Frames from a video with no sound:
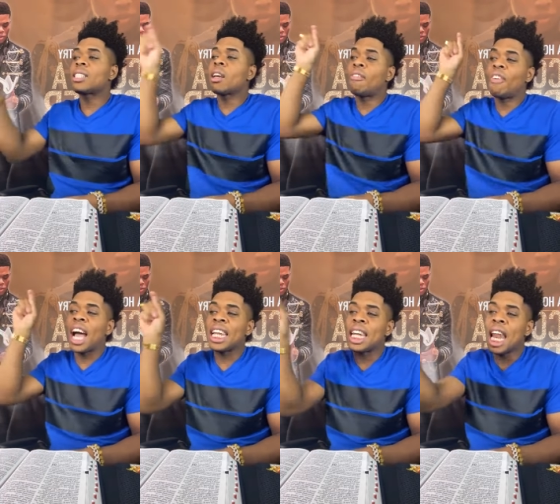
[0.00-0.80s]
a
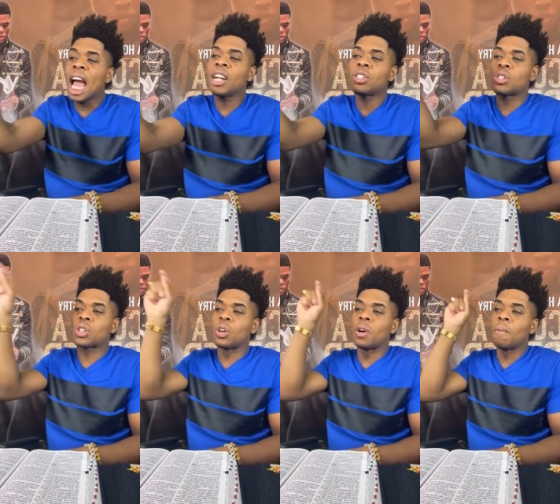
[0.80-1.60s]

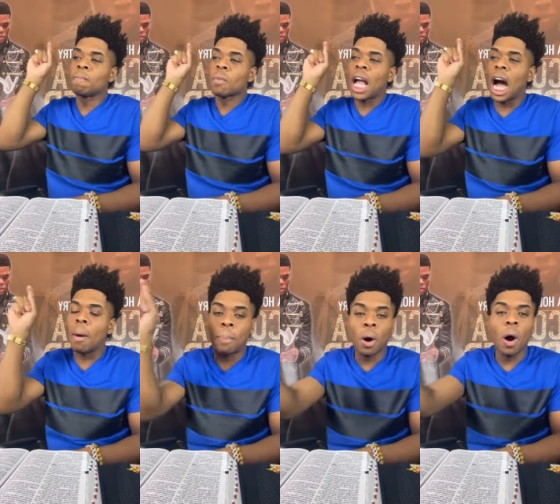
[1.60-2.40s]
financial
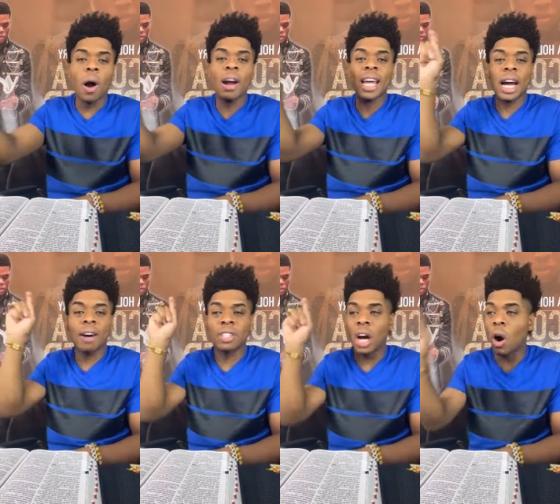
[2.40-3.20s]
outpouring
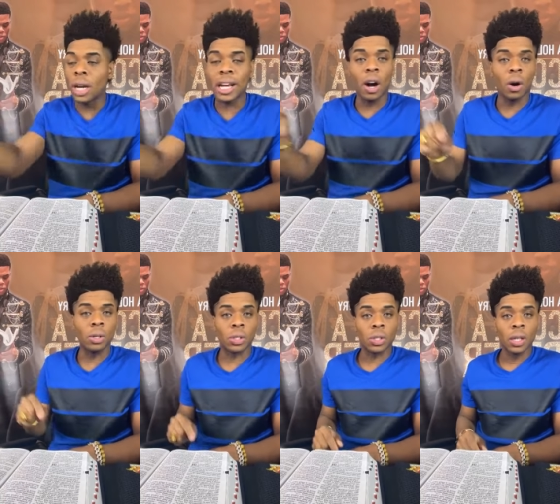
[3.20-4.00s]
of the Holy
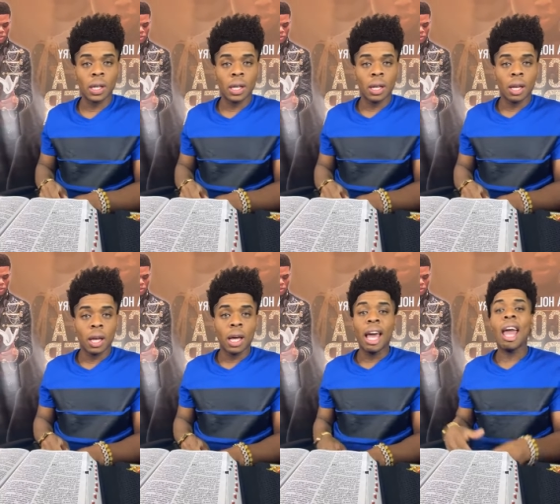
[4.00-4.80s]
Ghost.
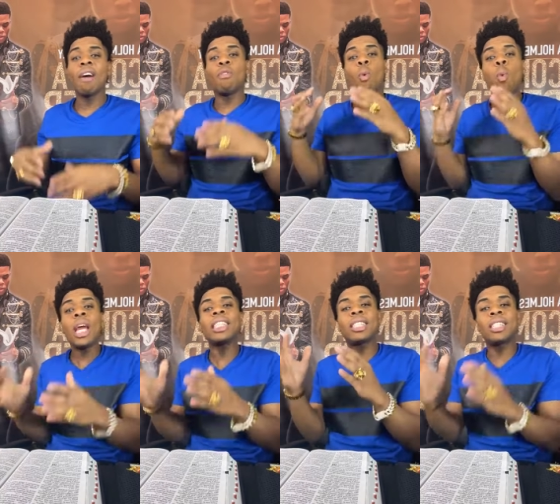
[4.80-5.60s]
If
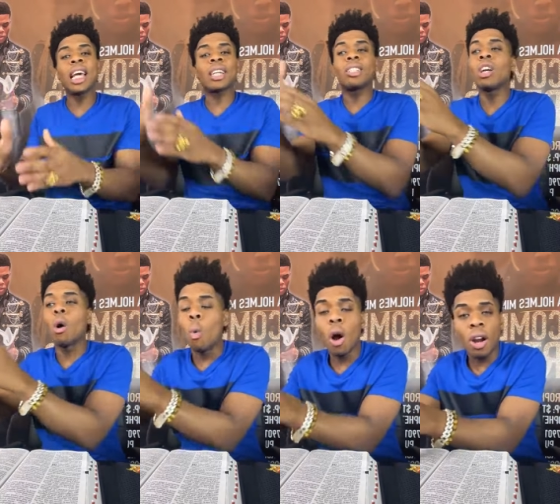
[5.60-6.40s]
we stick to the
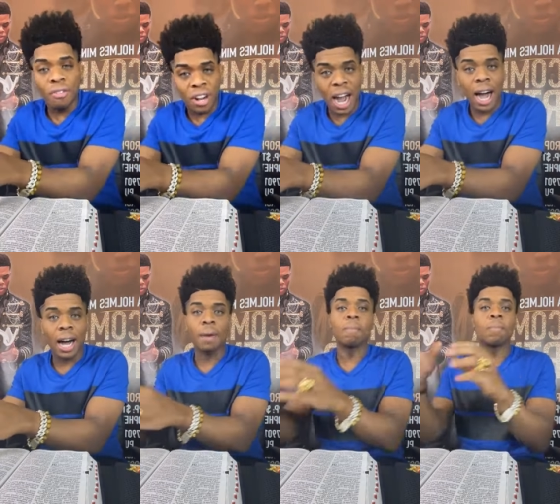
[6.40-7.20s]
word of
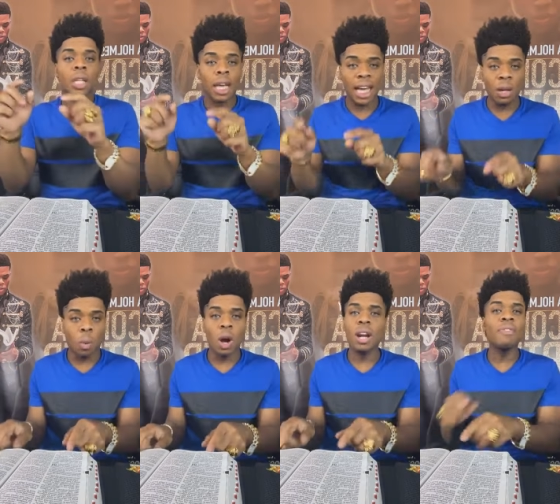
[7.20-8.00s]
God, and the
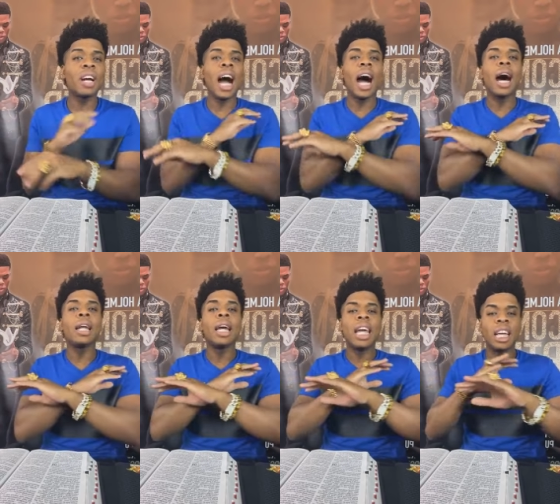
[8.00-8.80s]
word of God
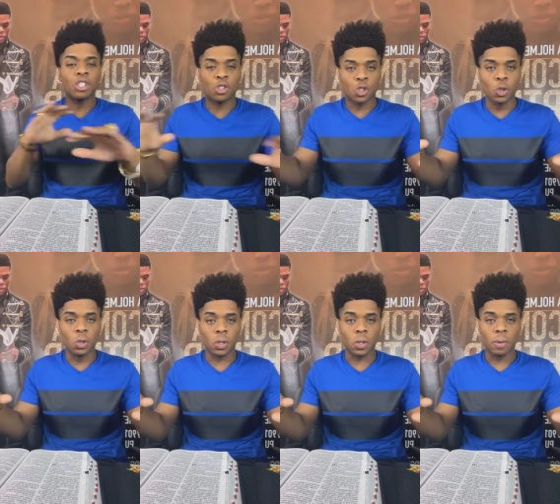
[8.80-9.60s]
is
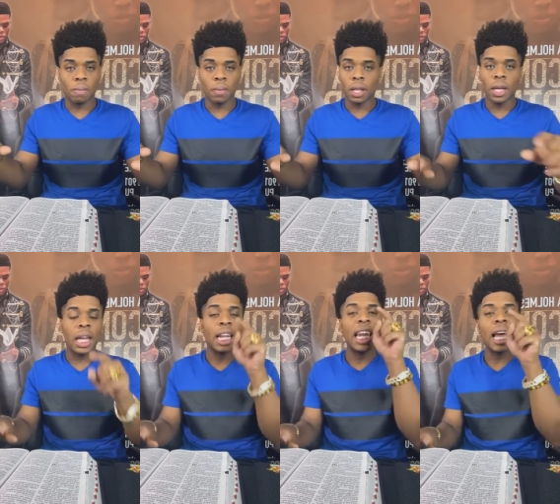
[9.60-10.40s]
truth,
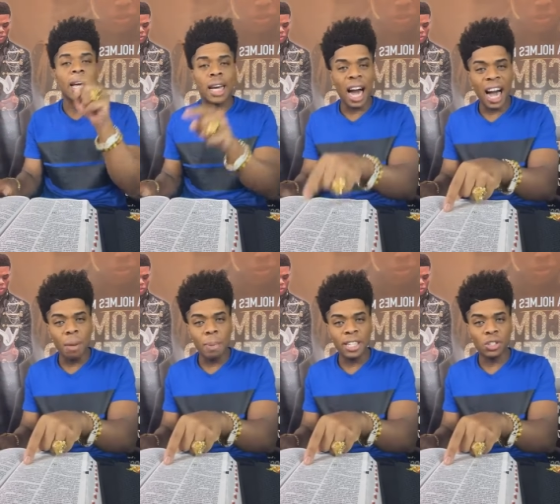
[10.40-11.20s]
let
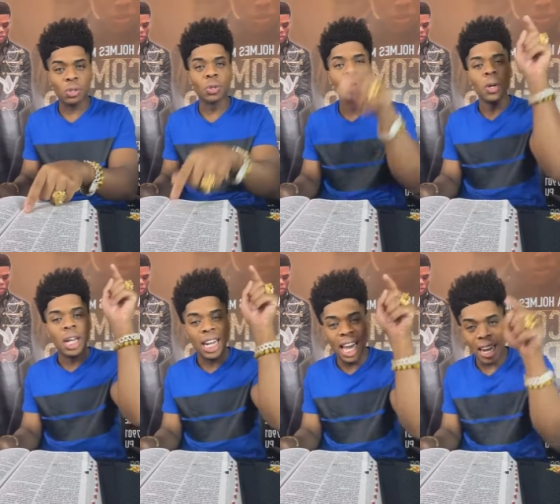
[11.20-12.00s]
God be true,
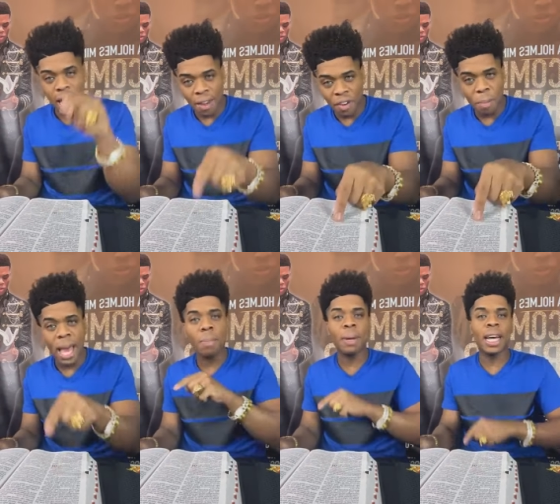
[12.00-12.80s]
let every
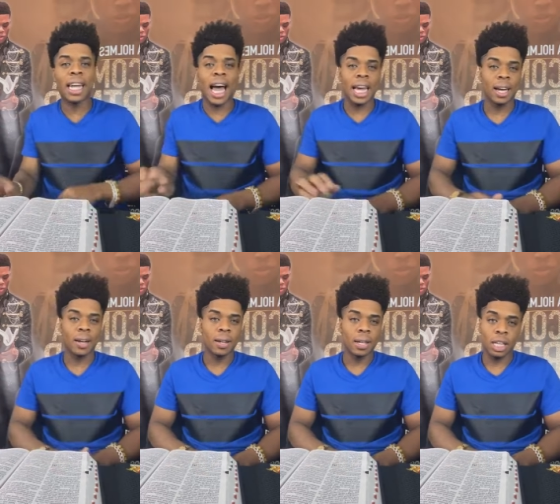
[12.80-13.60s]
man be a liar.
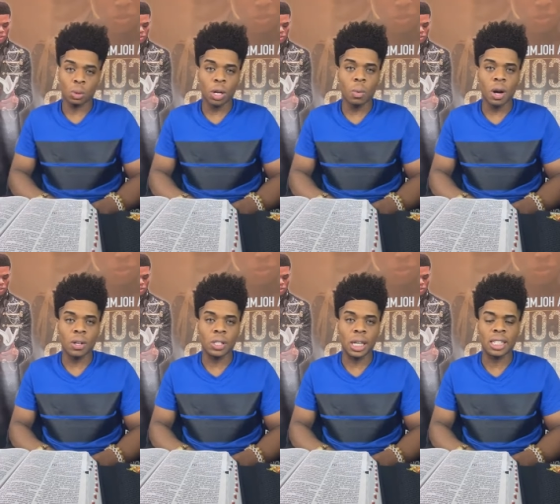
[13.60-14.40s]
That's what the
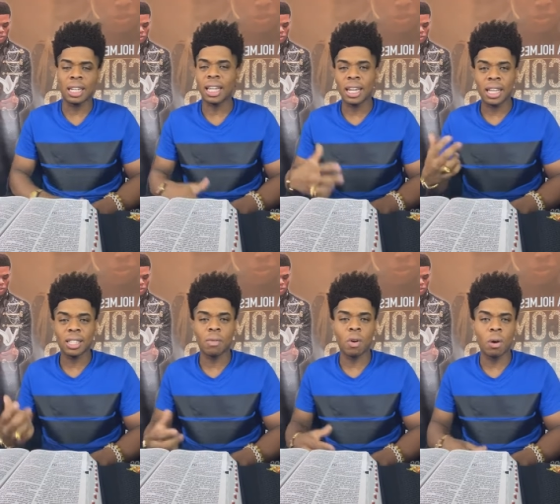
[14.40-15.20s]
word says. I think that's
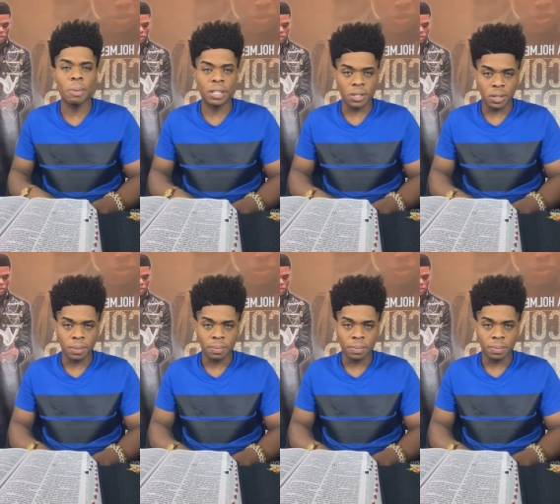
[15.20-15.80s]
in Romans.